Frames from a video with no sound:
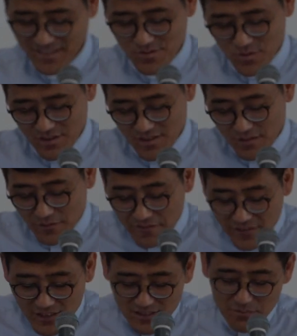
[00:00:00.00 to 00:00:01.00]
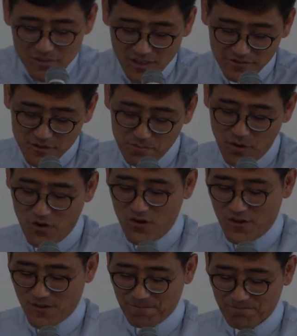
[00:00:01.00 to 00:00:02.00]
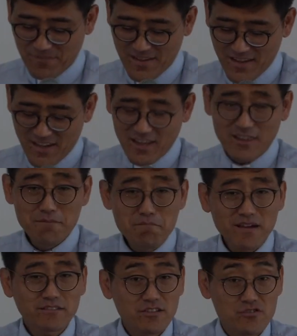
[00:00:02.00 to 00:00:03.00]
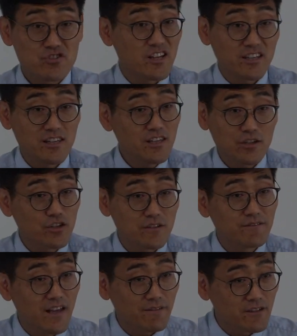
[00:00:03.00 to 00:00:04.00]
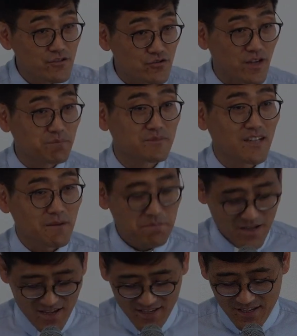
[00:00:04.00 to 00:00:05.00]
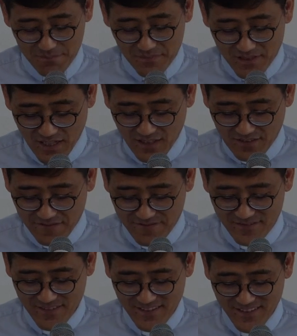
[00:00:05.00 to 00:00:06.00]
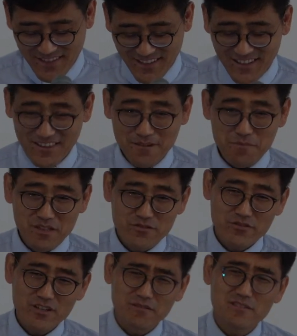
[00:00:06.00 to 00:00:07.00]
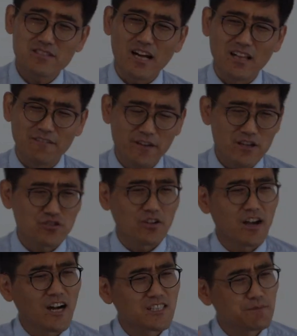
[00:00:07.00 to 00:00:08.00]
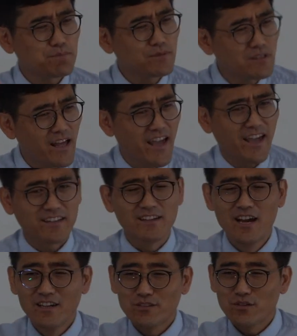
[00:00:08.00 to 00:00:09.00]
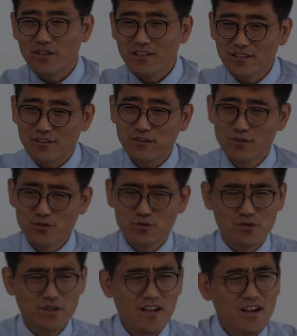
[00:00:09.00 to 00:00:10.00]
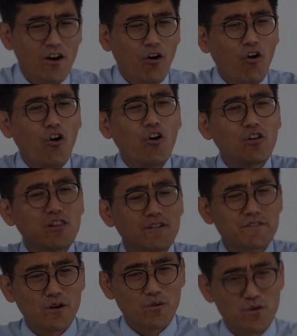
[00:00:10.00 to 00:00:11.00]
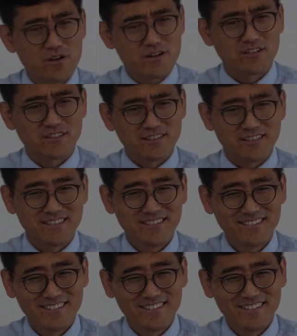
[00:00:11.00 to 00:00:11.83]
And Jesus revealed himself to Paul and the message that he could have never dreamt up himself, and the mystery of salvation, God's plan to include all of the world,